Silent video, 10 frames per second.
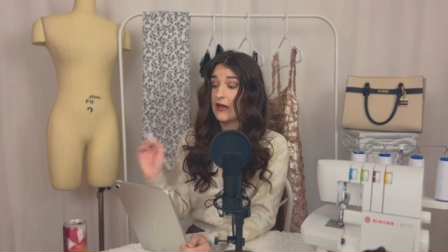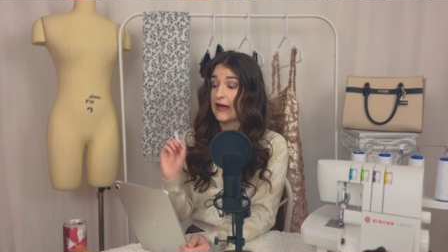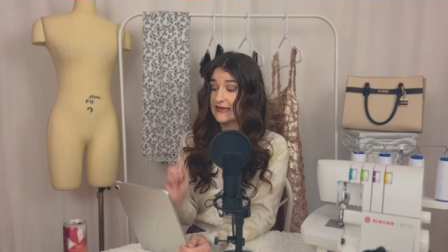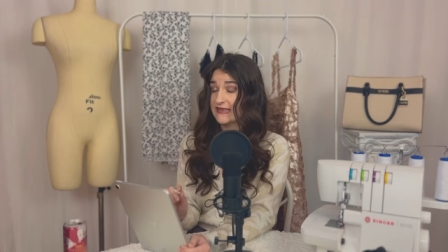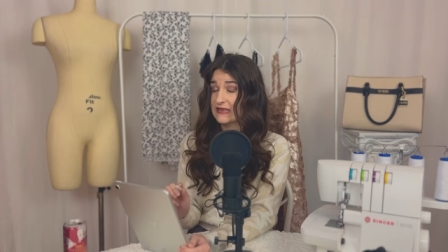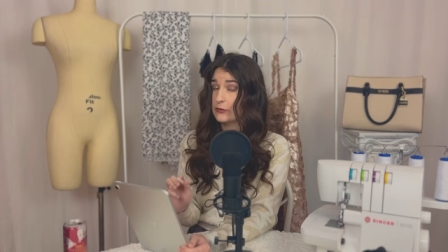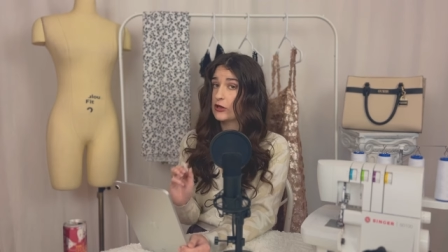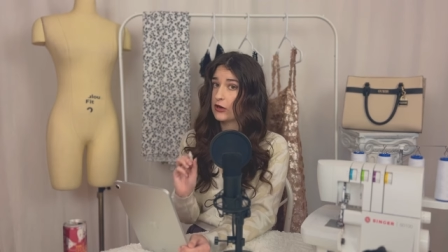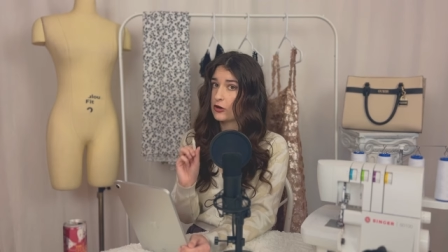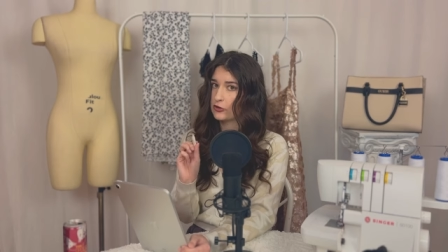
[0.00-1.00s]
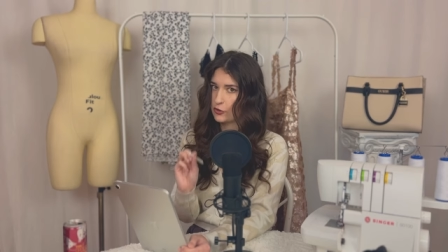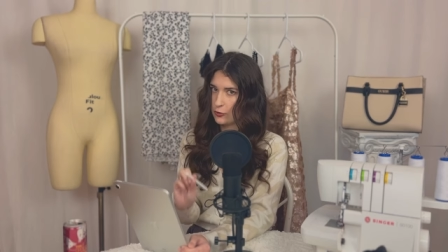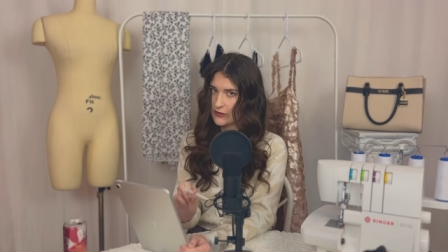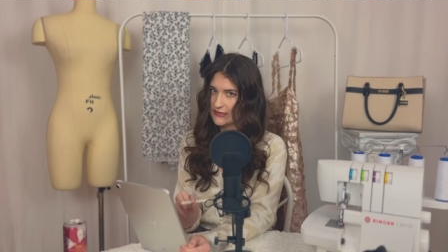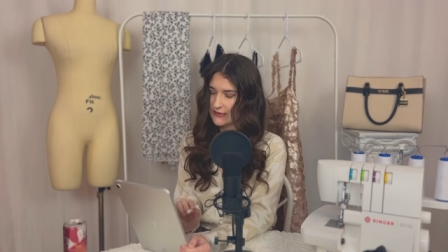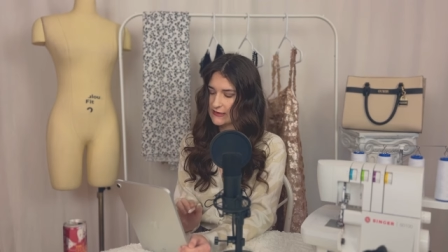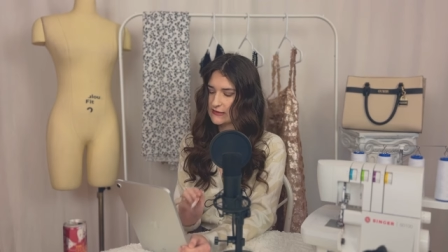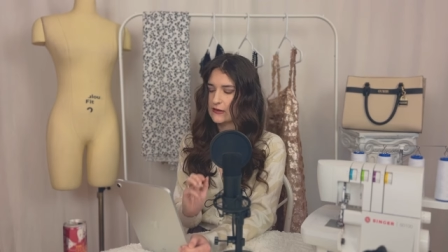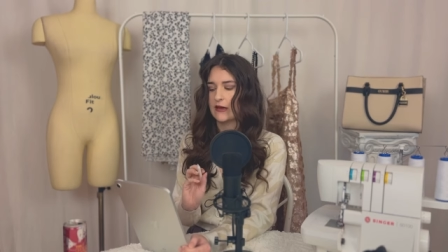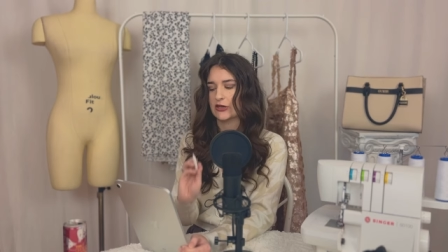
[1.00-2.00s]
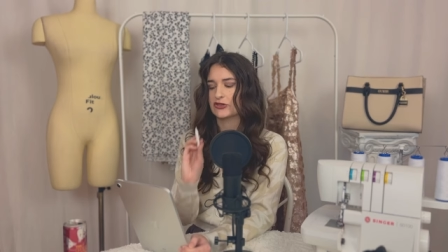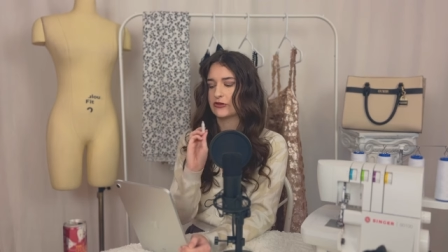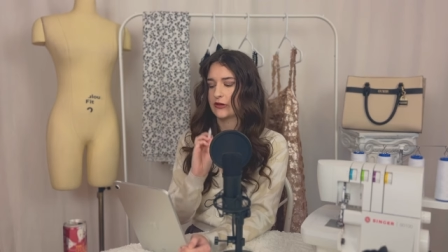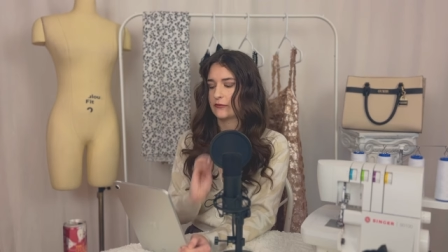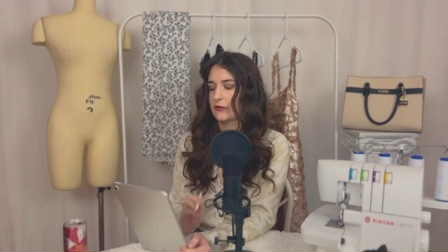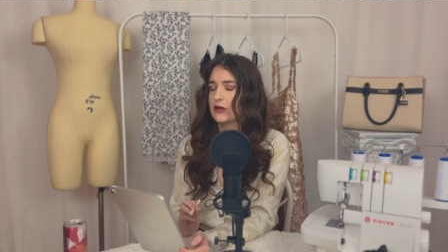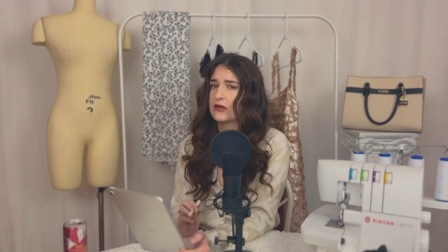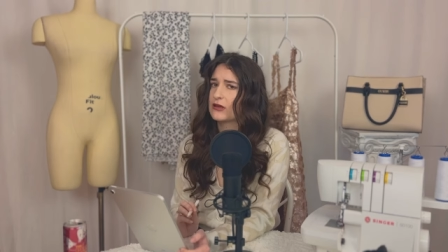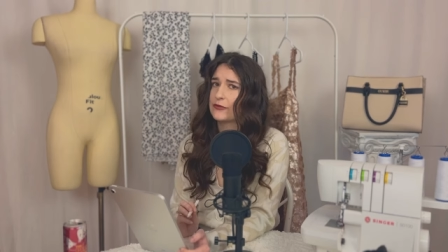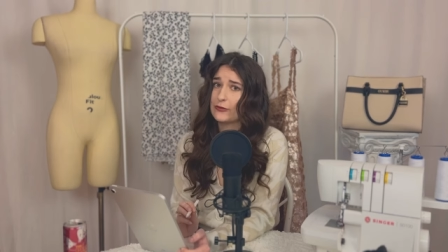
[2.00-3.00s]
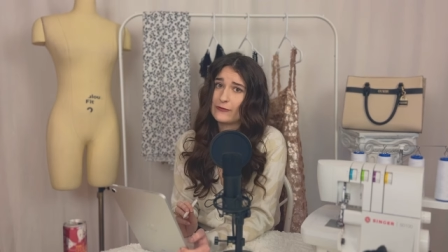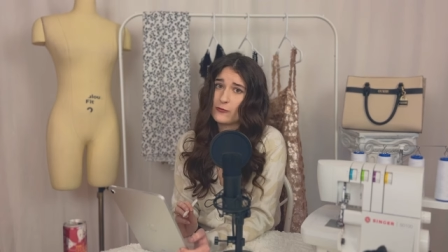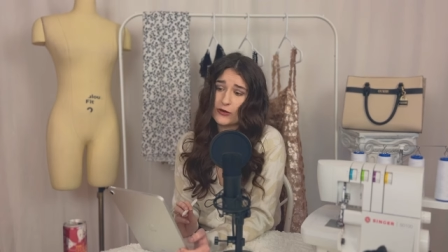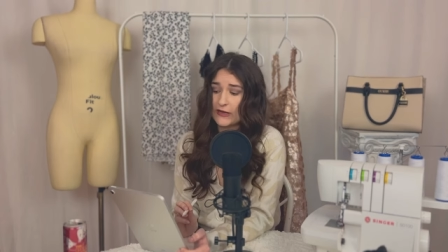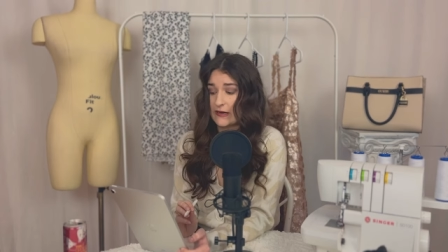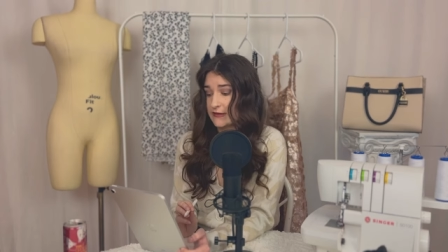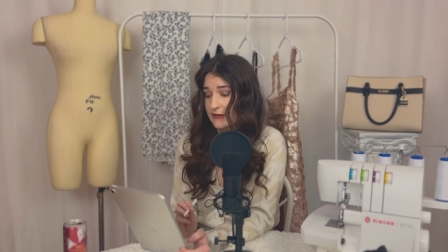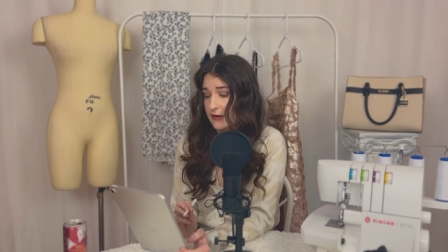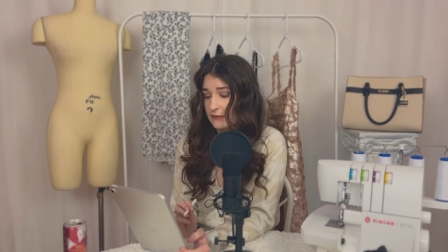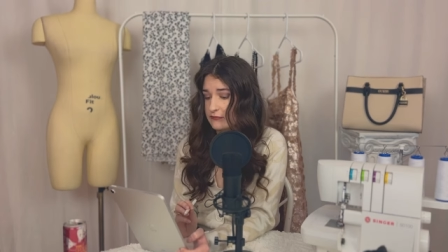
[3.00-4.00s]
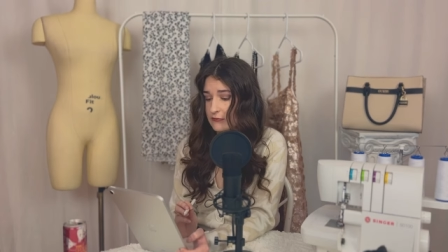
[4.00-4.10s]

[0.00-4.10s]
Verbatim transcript: I see them a lot on corsets, actually, if you ever want to get into that.